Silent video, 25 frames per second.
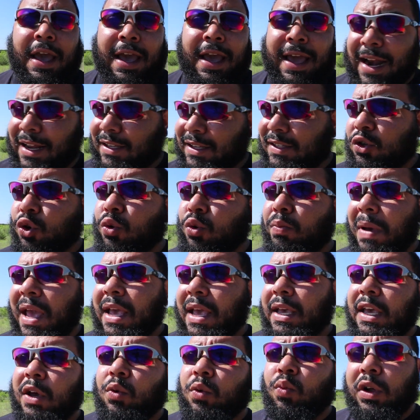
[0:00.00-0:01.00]
and I still
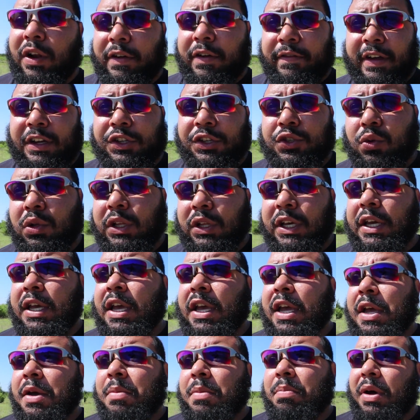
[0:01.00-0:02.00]
may get one
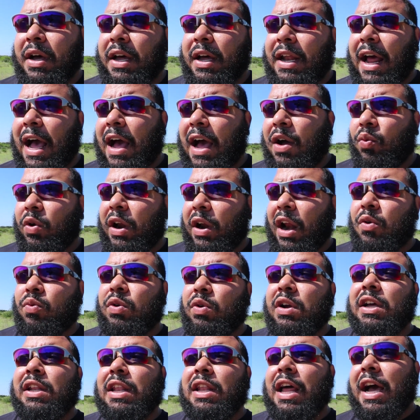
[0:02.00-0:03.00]
eventually, but what
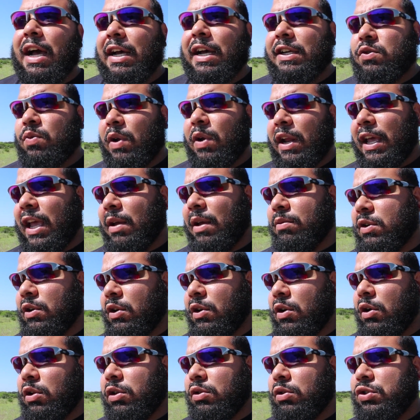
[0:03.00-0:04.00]
I came to
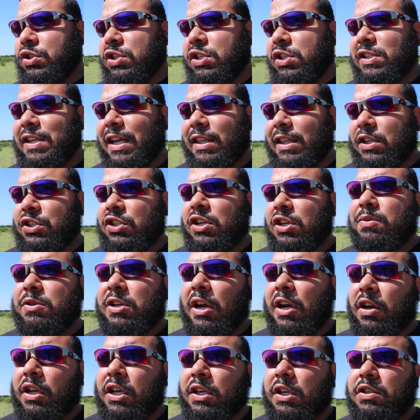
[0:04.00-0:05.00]
the conclusion is that the Jeep
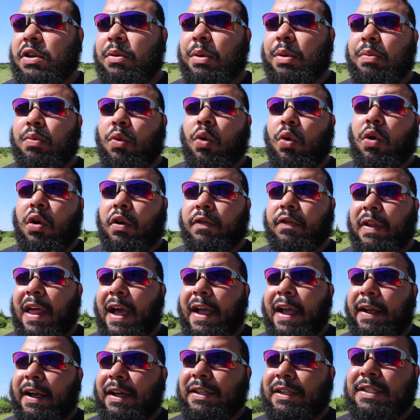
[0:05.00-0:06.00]
Cherokee is gonna be more of
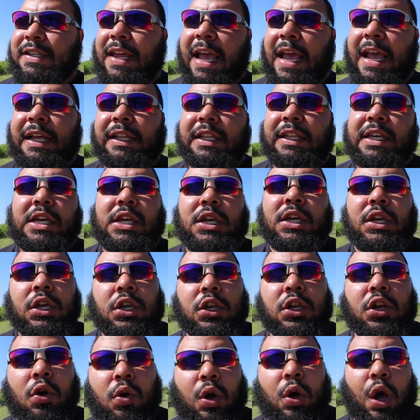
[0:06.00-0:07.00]
like a daily,
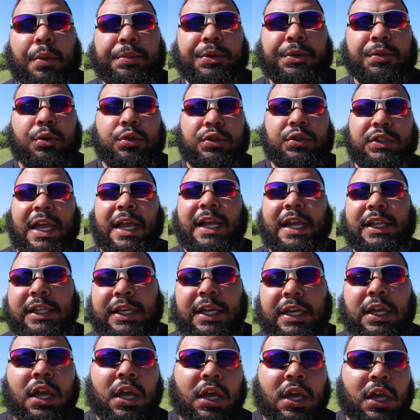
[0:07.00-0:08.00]
comfortable
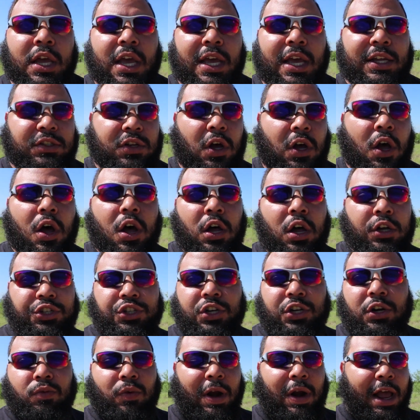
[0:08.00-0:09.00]
daily, and to haul
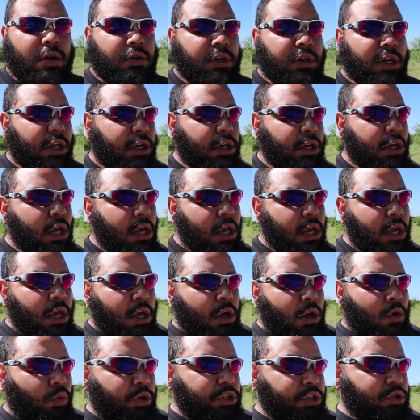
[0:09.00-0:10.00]
shit around in,
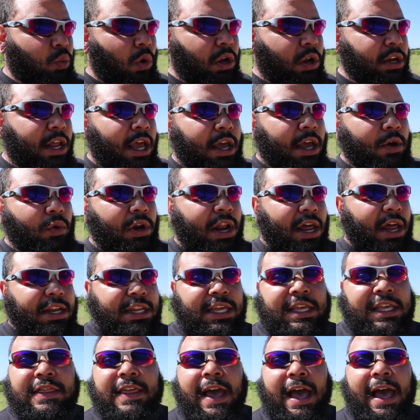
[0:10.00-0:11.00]
which one day when I
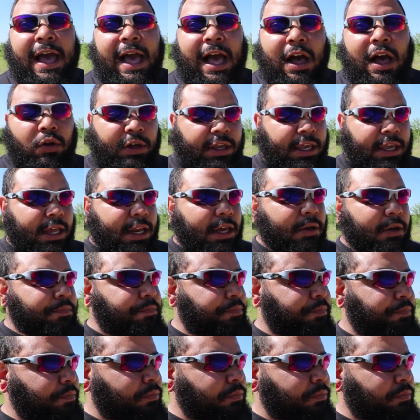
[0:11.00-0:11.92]
need that, I'll get it.